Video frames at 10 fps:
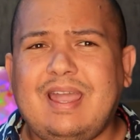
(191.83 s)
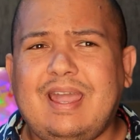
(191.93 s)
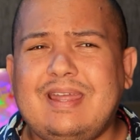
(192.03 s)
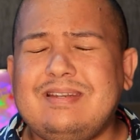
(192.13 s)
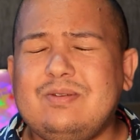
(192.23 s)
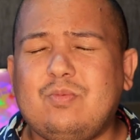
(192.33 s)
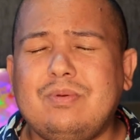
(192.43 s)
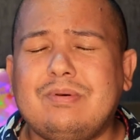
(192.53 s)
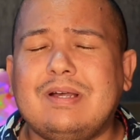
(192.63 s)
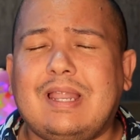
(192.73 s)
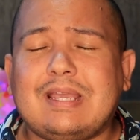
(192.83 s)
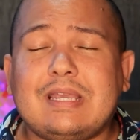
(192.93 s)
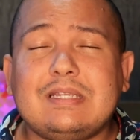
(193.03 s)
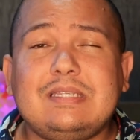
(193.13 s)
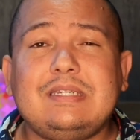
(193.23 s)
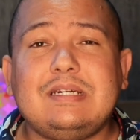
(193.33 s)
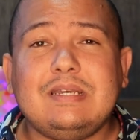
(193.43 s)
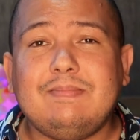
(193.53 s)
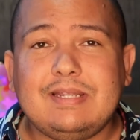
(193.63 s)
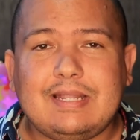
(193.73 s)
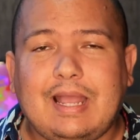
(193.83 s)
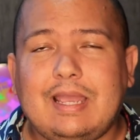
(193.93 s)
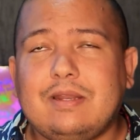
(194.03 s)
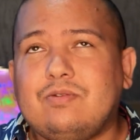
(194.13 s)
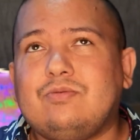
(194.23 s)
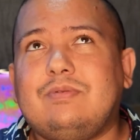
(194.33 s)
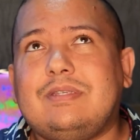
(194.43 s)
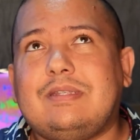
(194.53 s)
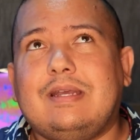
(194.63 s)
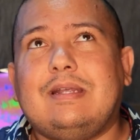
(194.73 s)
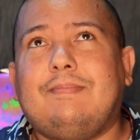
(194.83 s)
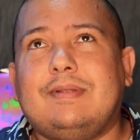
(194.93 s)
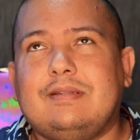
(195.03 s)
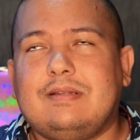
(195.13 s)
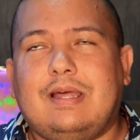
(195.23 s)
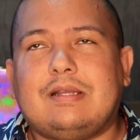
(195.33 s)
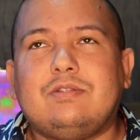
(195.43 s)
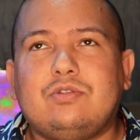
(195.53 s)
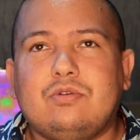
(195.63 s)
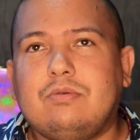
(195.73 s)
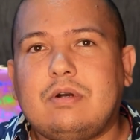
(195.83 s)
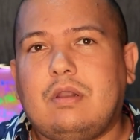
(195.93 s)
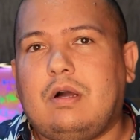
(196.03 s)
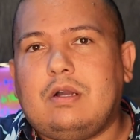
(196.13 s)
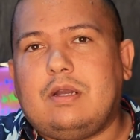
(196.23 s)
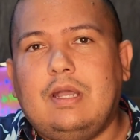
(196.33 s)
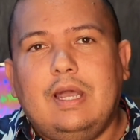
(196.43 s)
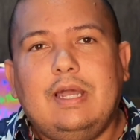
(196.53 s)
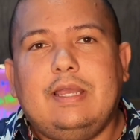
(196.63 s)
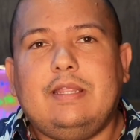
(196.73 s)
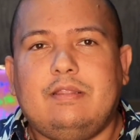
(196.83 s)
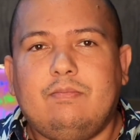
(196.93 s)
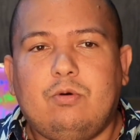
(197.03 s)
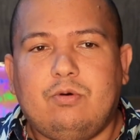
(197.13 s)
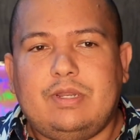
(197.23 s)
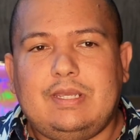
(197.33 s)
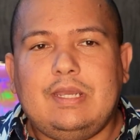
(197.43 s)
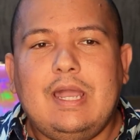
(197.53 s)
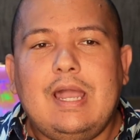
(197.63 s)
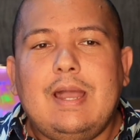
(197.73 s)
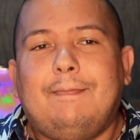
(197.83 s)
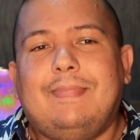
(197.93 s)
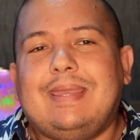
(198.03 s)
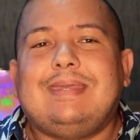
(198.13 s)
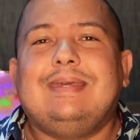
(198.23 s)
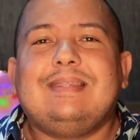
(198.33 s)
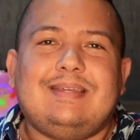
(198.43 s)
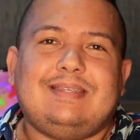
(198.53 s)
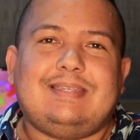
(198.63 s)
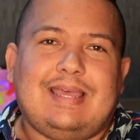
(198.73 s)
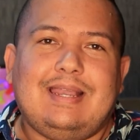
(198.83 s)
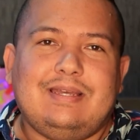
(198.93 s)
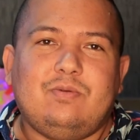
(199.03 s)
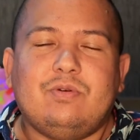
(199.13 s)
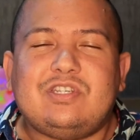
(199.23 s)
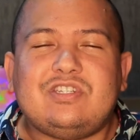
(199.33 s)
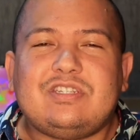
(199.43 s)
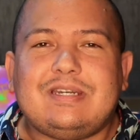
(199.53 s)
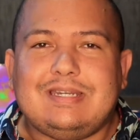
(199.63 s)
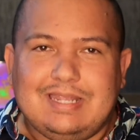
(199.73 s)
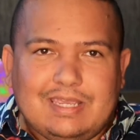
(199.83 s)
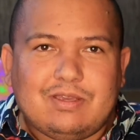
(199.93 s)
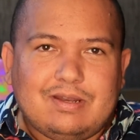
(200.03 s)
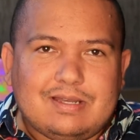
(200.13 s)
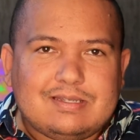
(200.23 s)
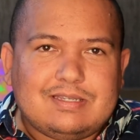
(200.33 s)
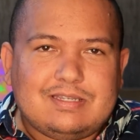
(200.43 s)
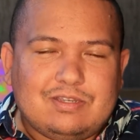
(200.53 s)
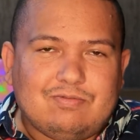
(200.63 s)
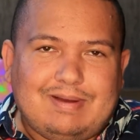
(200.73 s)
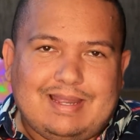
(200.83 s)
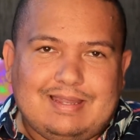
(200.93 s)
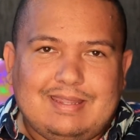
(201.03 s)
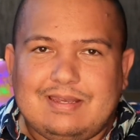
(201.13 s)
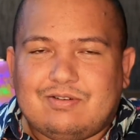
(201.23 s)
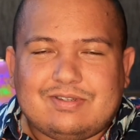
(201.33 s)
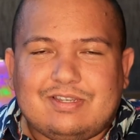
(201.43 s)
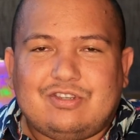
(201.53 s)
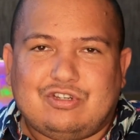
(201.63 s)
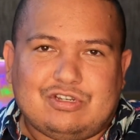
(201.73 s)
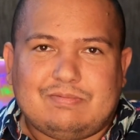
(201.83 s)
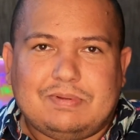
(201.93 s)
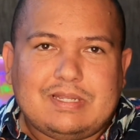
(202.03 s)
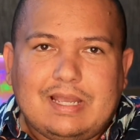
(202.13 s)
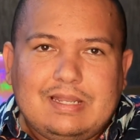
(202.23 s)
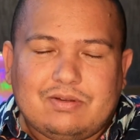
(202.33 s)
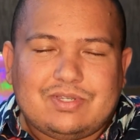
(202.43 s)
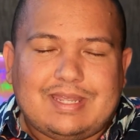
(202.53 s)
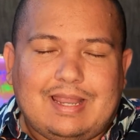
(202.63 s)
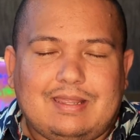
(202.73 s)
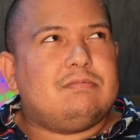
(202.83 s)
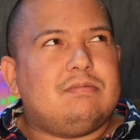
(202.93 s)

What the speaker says: And we were extremely tired because we stayed up until 2 o'clock in the morning making the salad, which is ridiculous, you might think, because it's just potato salad.